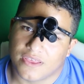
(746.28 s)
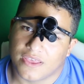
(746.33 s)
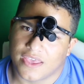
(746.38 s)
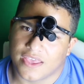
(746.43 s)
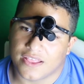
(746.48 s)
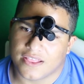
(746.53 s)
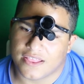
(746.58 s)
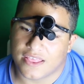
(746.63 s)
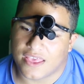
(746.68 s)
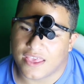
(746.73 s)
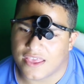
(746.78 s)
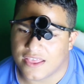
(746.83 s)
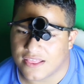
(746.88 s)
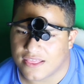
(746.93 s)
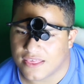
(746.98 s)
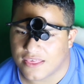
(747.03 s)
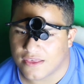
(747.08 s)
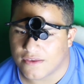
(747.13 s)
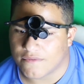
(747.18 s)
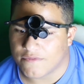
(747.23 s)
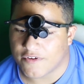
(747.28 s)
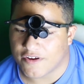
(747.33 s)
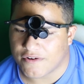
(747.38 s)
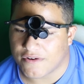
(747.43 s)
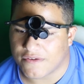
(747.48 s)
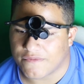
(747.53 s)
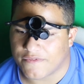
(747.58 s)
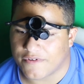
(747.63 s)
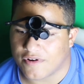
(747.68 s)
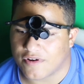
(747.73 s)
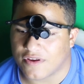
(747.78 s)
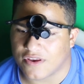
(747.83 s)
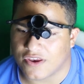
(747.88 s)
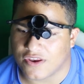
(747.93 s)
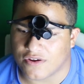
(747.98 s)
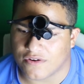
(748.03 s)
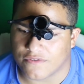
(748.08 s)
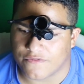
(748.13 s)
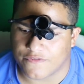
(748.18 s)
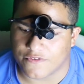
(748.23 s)
Hint, hint, very, very
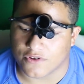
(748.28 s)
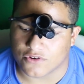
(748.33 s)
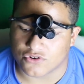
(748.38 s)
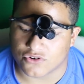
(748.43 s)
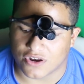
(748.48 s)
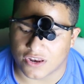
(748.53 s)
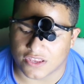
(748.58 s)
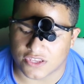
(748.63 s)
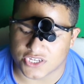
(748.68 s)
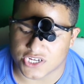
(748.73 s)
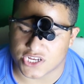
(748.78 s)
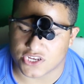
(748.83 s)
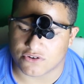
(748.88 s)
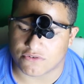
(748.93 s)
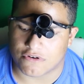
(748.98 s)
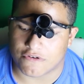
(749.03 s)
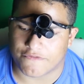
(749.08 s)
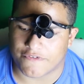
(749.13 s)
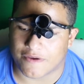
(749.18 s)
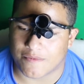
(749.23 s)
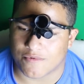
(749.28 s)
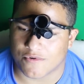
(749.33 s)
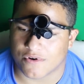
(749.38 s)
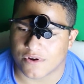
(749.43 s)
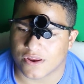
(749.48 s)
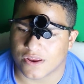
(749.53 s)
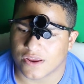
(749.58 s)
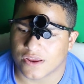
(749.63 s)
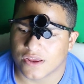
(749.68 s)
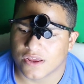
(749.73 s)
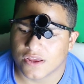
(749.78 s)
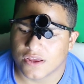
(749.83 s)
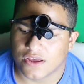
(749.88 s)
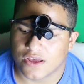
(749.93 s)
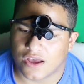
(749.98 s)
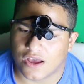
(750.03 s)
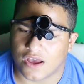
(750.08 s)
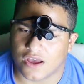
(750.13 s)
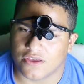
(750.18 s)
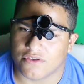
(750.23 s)
near future, like January, February,
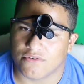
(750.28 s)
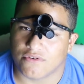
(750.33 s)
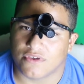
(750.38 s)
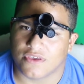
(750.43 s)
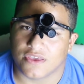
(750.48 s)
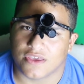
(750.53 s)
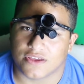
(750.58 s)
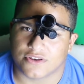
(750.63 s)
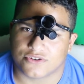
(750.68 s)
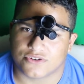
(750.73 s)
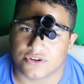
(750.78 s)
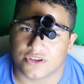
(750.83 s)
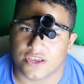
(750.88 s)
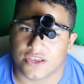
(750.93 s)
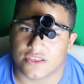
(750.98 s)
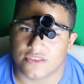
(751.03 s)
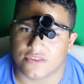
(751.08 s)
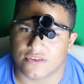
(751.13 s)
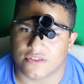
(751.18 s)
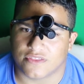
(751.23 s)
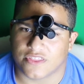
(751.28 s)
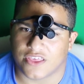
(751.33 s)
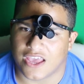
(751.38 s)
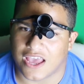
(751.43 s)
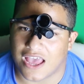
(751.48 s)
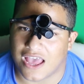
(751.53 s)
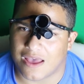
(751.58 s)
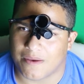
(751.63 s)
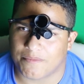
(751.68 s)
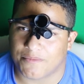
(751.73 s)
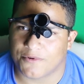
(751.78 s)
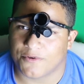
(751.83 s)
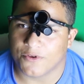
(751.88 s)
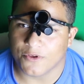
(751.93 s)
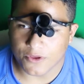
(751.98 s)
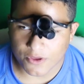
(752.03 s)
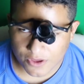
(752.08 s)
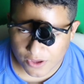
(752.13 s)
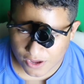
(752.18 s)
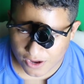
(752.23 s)
you can get your hands on the app.
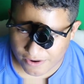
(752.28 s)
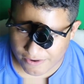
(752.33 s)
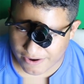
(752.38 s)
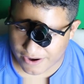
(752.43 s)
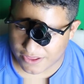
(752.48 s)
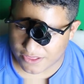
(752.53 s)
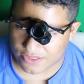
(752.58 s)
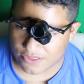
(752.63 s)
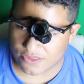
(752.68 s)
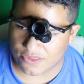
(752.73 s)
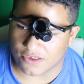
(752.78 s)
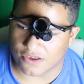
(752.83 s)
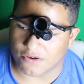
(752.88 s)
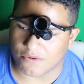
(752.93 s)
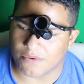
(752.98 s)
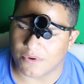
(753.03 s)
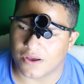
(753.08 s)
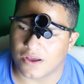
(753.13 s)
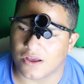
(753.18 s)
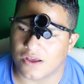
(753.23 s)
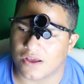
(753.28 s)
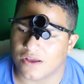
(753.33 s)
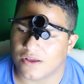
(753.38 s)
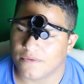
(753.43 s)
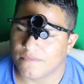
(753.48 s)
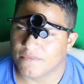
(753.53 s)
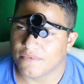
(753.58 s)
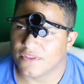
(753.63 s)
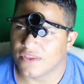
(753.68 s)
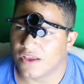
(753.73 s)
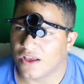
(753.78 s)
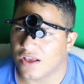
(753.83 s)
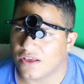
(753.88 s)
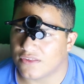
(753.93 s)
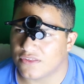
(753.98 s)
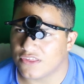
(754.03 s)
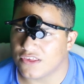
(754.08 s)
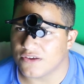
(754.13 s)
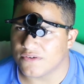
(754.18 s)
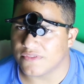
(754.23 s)
Alright, so I'll
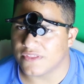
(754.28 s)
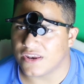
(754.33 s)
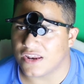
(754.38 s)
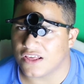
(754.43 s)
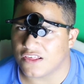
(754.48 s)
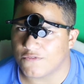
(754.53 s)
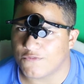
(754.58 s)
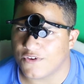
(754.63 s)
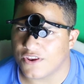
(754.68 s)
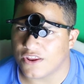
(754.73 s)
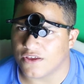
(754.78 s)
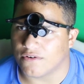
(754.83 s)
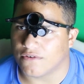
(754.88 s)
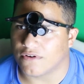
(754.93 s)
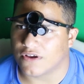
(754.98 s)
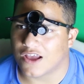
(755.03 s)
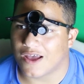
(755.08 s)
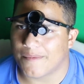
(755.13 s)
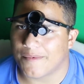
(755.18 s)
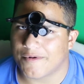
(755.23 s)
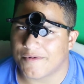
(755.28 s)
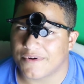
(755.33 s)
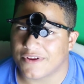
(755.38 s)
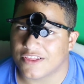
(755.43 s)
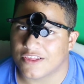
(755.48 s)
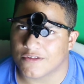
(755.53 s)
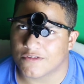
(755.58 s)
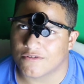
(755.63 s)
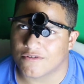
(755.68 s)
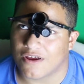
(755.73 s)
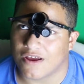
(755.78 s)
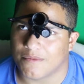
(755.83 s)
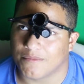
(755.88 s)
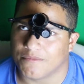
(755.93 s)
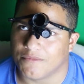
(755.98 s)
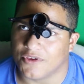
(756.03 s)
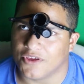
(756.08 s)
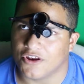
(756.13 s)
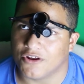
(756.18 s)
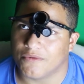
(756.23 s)
see you in the next video. Comment, rate,
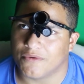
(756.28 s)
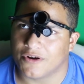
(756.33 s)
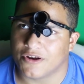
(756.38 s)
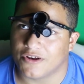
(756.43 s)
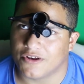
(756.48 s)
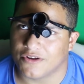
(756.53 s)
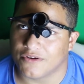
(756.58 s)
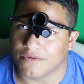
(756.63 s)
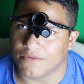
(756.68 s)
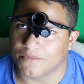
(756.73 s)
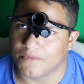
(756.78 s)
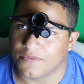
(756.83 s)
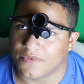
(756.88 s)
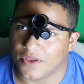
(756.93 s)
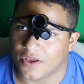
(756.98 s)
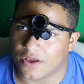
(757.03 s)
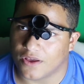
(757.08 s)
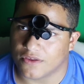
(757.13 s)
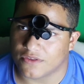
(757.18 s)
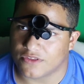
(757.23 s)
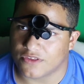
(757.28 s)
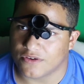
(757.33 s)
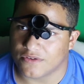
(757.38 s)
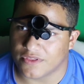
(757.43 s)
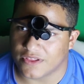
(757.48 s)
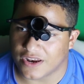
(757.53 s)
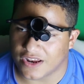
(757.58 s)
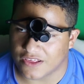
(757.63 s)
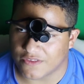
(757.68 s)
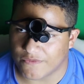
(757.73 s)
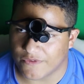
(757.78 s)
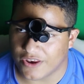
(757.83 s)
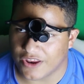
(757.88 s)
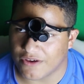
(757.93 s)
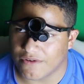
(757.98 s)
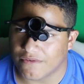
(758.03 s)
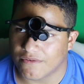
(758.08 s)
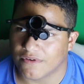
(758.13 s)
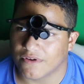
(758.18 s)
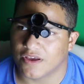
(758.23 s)
subscribe. You know what to do. I'll see you in the next video.